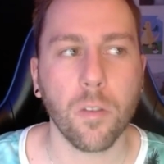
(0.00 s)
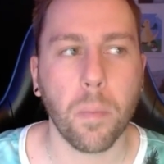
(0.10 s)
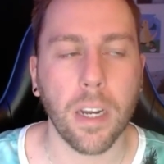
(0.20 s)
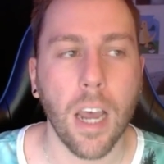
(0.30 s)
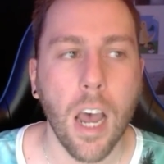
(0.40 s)

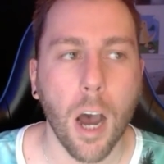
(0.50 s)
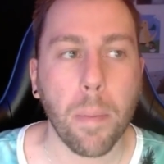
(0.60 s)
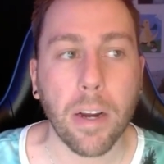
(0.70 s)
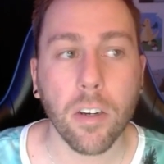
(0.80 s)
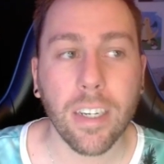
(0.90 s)
But
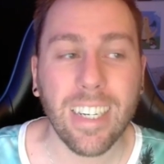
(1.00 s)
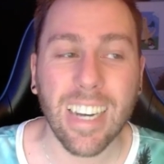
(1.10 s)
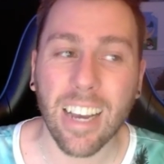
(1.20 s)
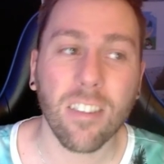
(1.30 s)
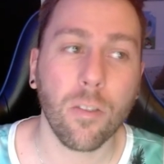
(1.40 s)
apparently
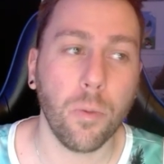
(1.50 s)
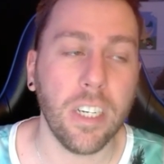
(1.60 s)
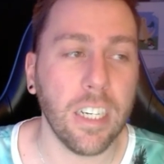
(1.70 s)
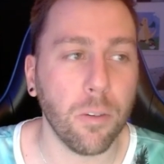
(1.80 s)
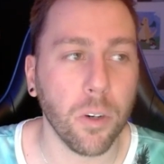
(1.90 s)
next
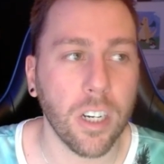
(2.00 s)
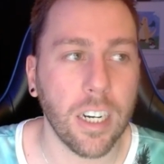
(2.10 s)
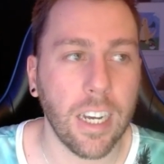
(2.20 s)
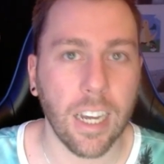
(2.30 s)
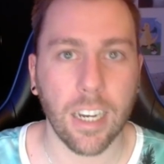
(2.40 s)
week we're going to
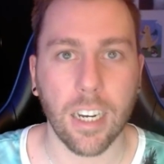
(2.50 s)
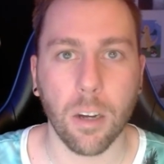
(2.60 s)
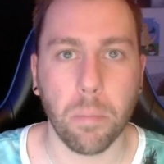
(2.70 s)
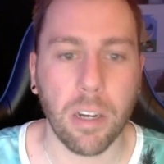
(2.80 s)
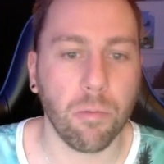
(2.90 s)
get a
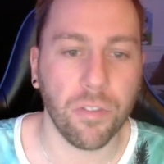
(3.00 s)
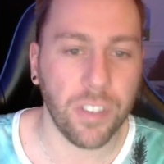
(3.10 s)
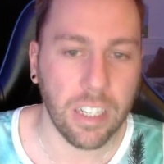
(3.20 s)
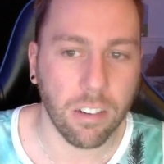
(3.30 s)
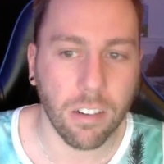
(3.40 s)
big
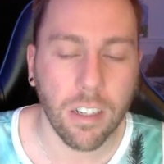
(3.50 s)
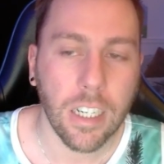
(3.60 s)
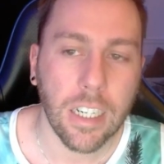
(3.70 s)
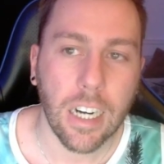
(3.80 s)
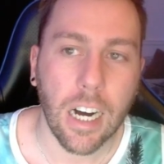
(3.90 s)
reveal,
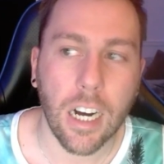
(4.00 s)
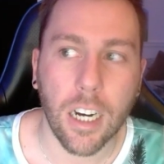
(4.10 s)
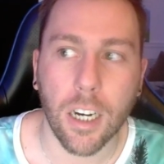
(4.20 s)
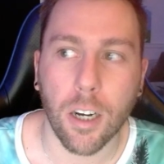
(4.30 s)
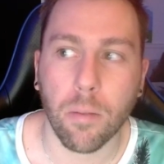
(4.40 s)

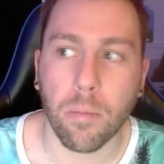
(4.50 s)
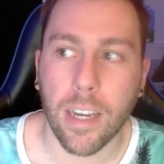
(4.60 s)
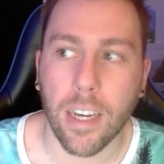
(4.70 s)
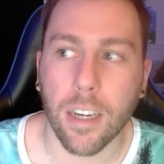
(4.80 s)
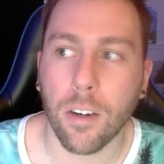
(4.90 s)

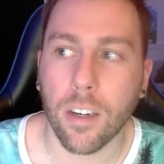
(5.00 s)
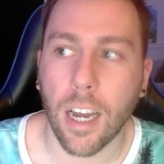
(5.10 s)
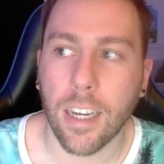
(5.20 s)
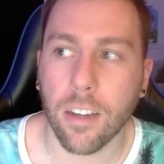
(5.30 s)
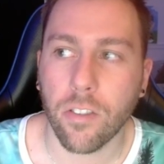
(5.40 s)
and I
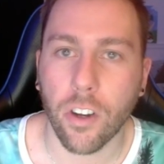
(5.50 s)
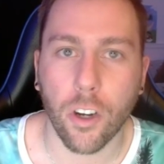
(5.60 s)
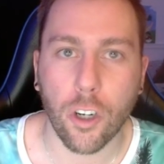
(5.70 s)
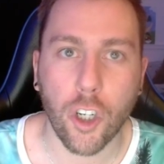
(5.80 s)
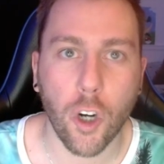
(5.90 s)
guess they're
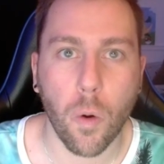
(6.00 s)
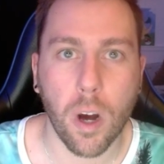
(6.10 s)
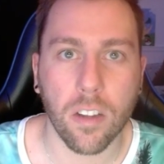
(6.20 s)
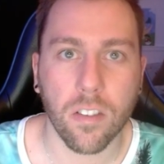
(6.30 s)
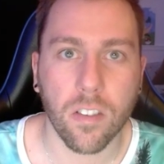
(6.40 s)
going to show
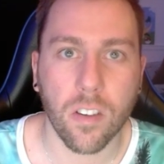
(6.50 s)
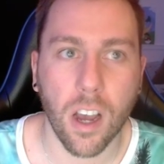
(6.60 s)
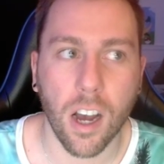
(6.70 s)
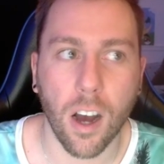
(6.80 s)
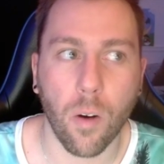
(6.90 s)
us
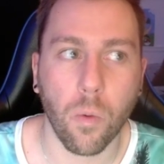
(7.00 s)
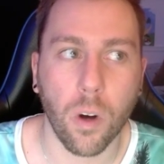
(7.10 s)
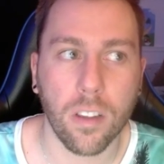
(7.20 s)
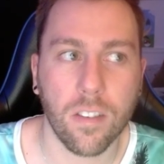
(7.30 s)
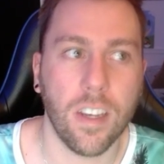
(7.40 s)

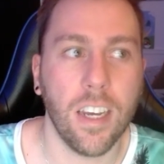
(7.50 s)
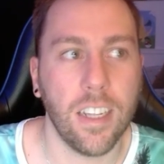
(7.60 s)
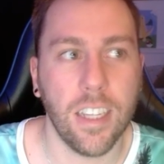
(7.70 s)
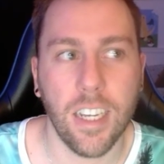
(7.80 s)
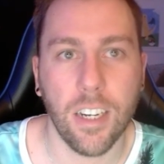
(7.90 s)
what's
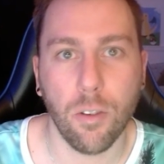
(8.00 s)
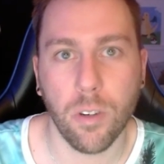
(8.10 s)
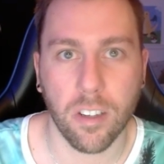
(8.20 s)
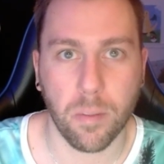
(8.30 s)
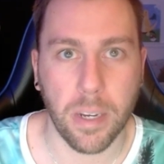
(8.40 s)
in the new
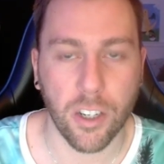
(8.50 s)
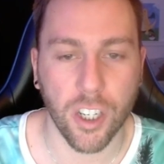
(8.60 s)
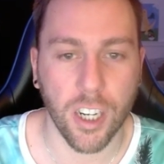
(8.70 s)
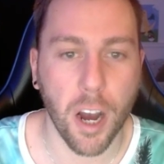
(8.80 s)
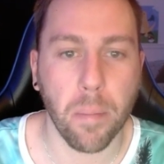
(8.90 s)

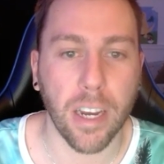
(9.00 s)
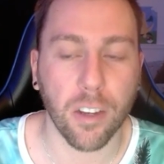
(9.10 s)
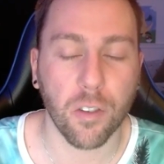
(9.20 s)
expansion coming.